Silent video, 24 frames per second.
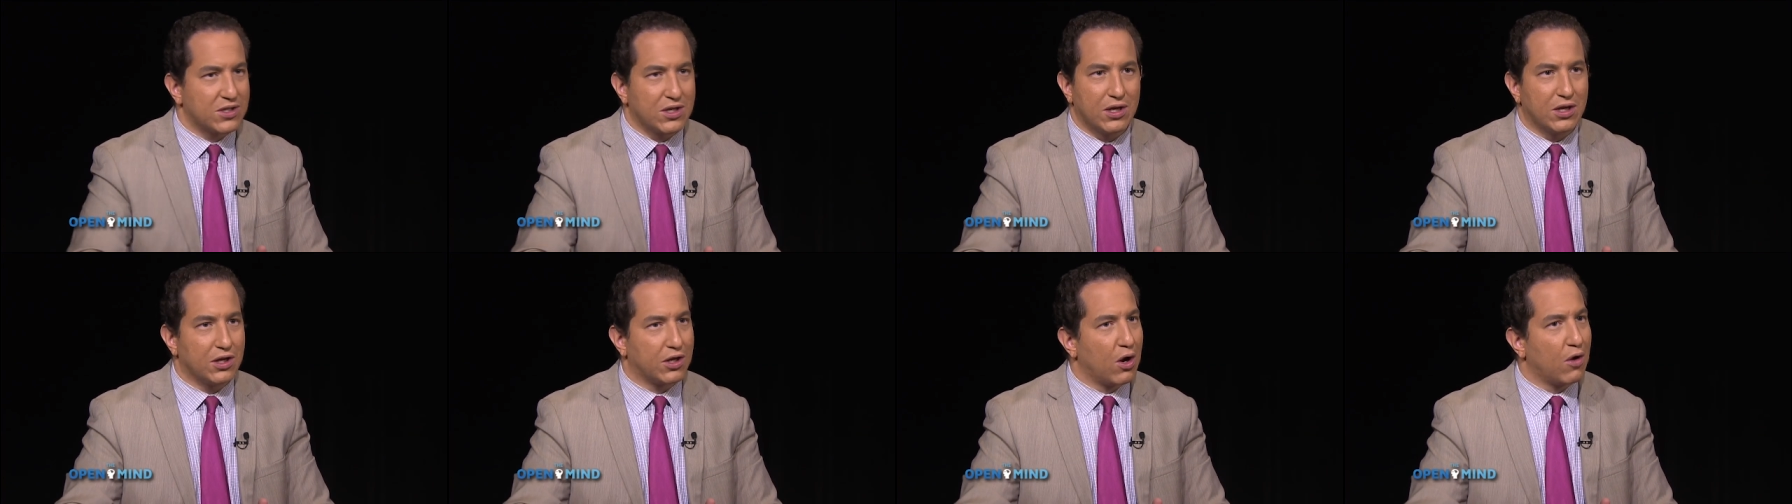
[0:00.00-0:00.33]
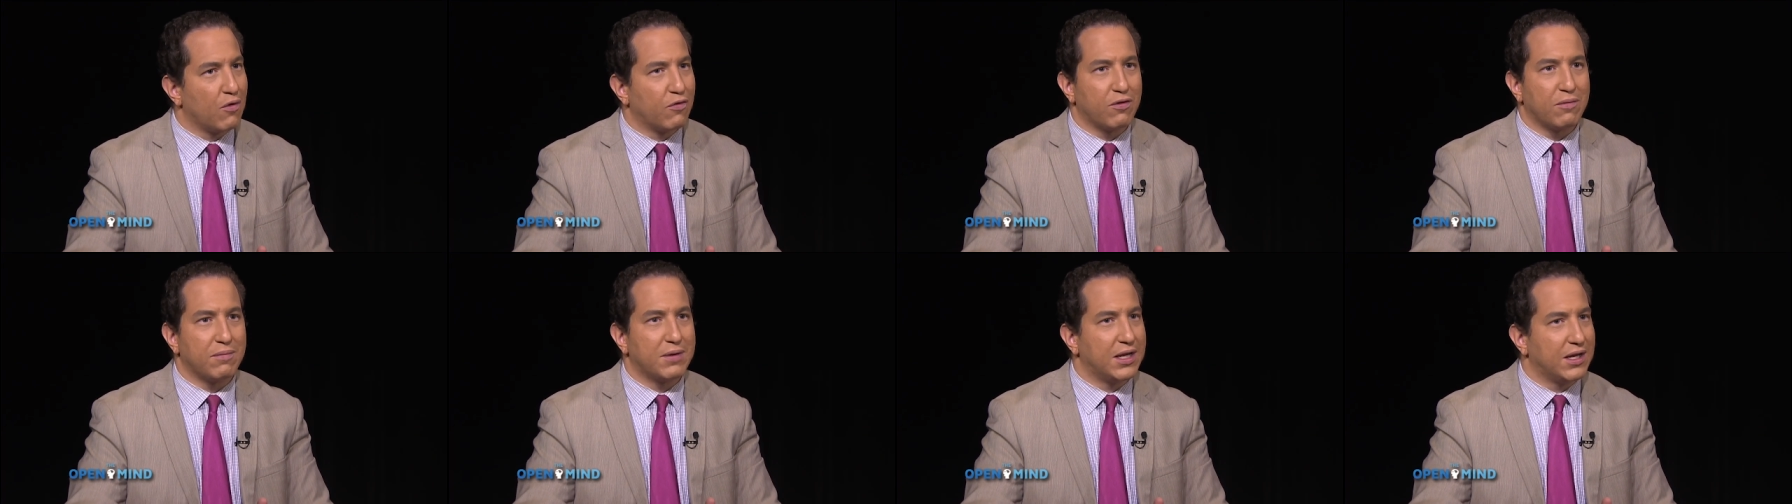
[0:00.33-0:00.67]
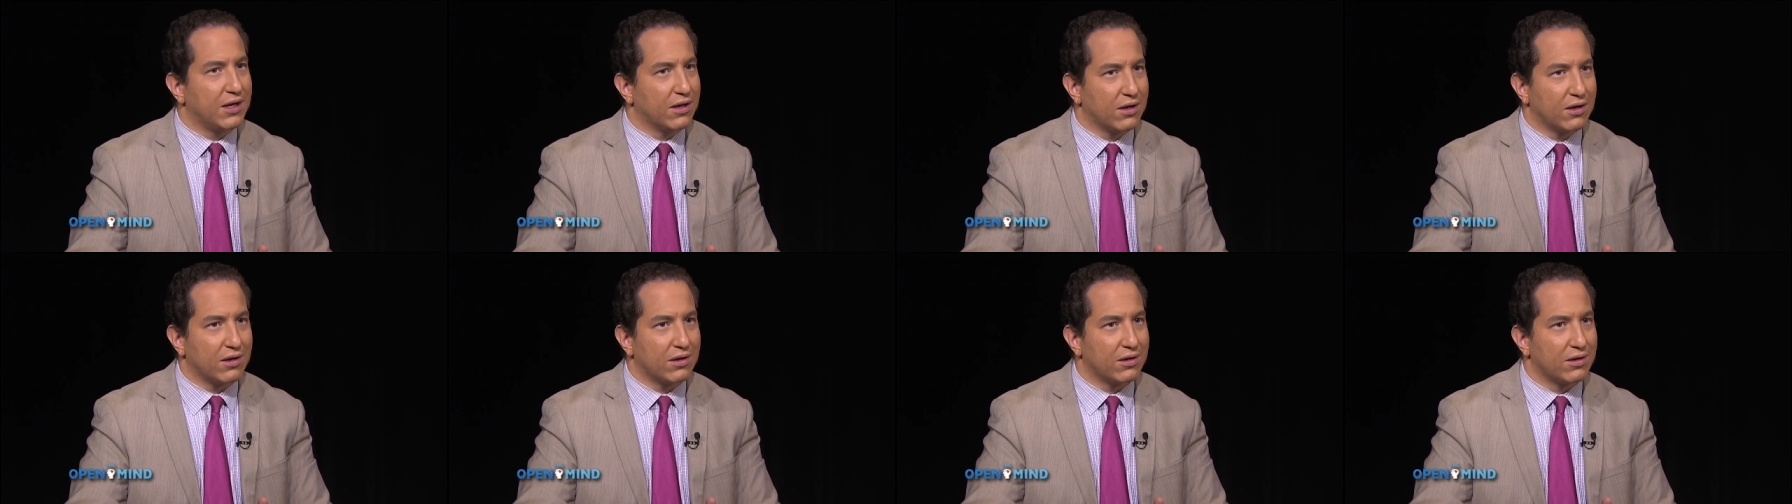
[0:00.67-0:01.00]
going to go from
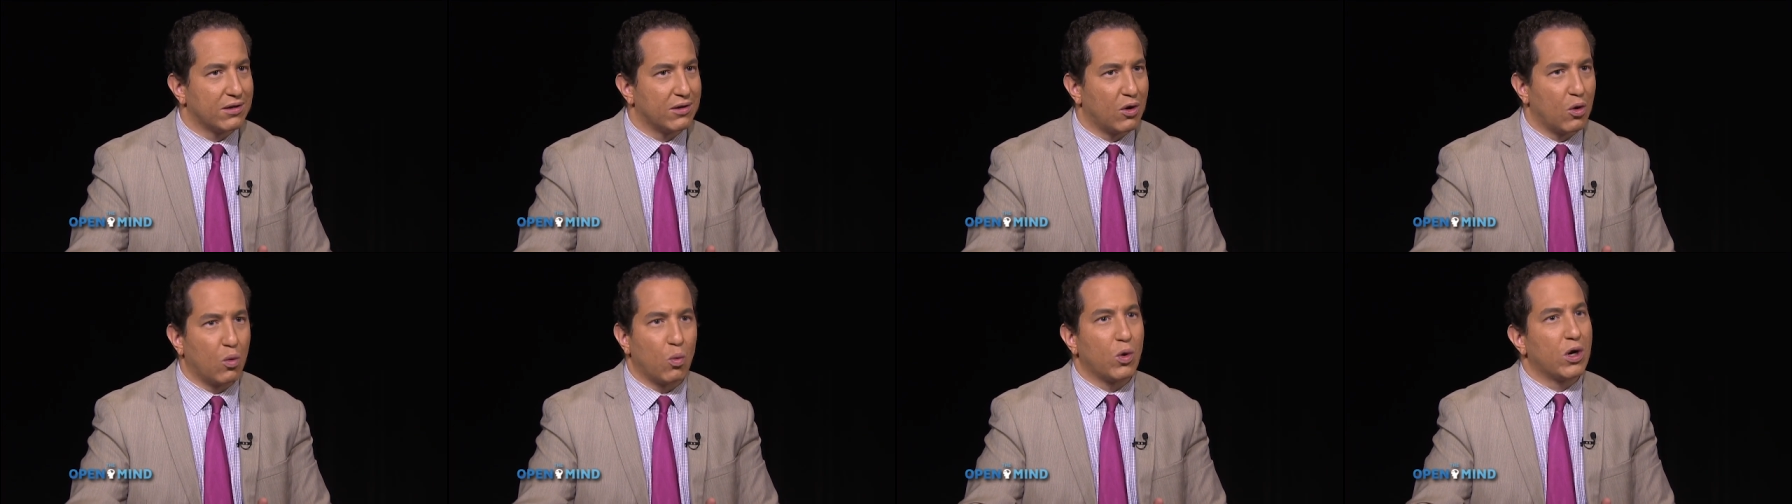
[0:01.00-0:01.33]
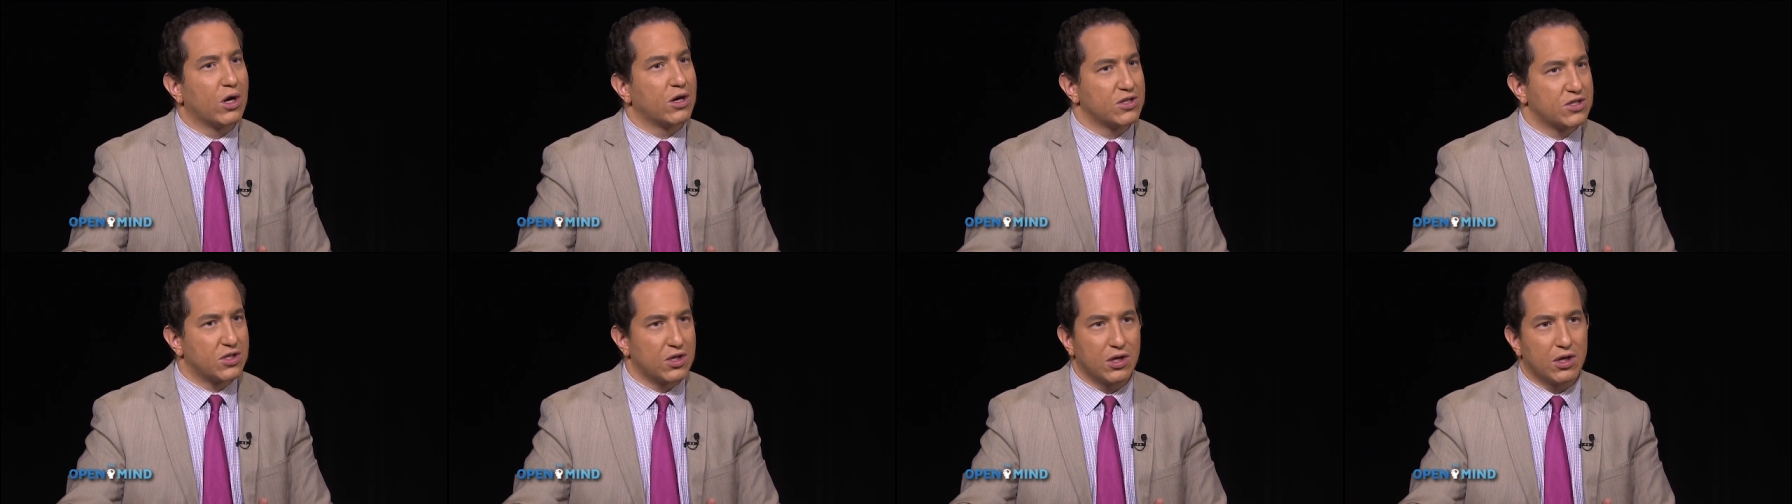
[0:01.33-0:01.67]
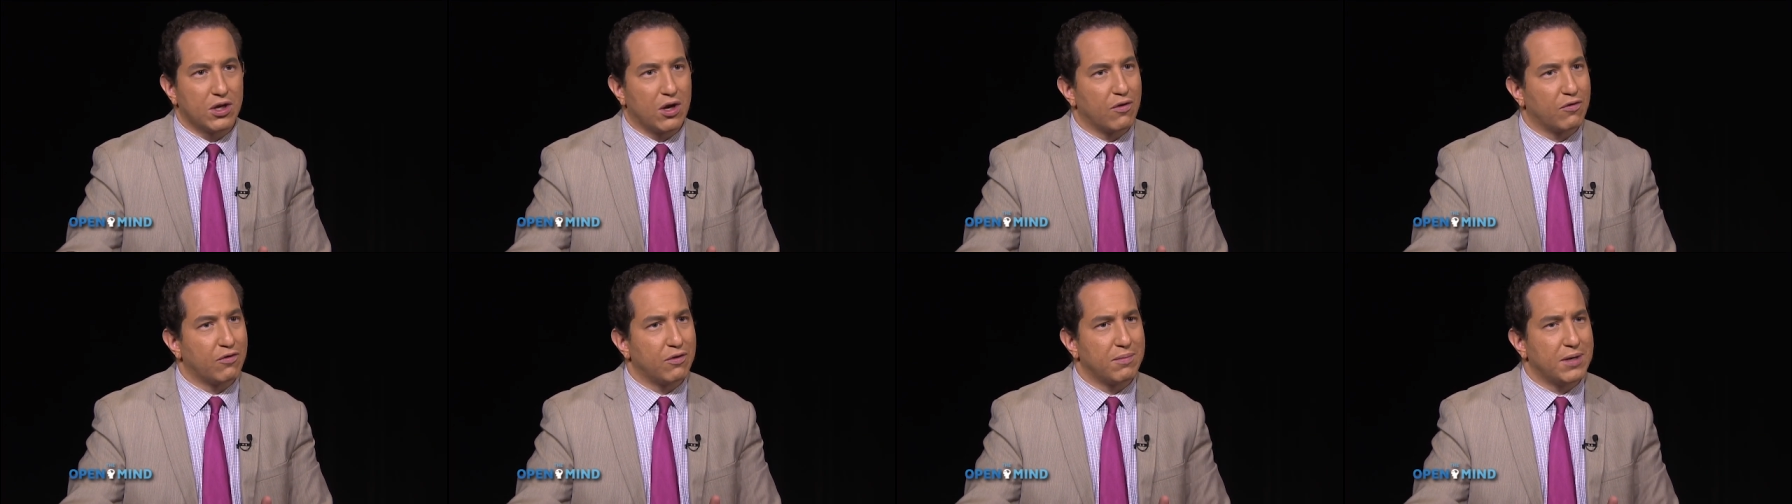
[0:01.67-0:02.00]
here or where it's going to
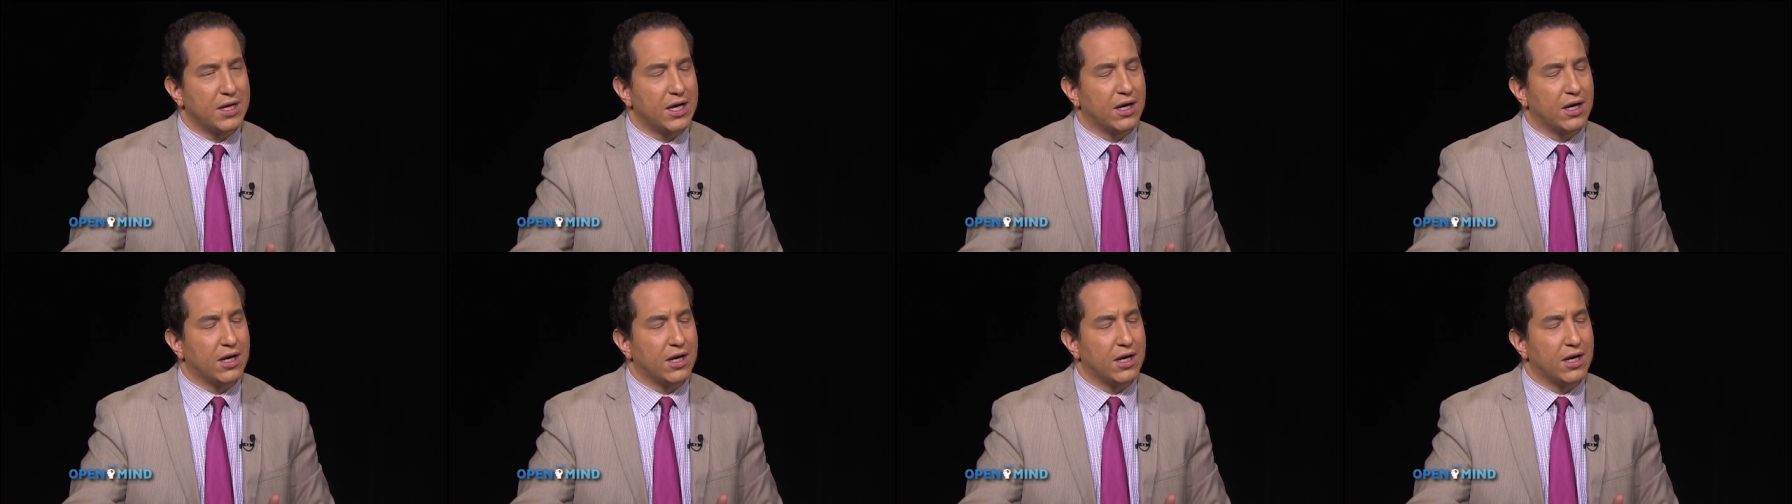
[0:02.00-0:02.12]
go from